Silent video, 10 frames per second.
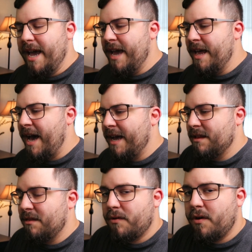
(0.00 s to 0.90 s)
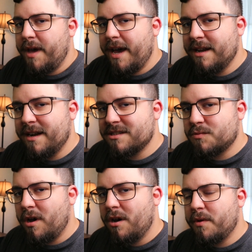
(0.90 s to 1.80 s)
and I can throw that in
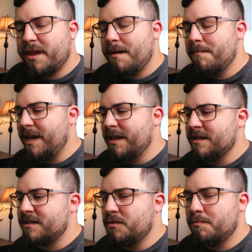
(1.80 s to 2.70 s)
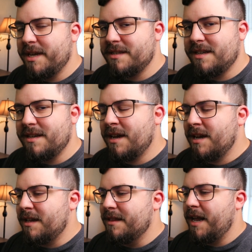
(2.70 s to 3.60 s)
as well without making it too busy,
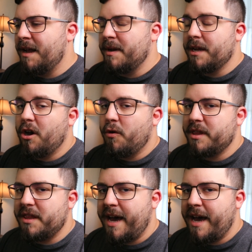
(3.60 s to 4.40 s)
then I'm gonna go with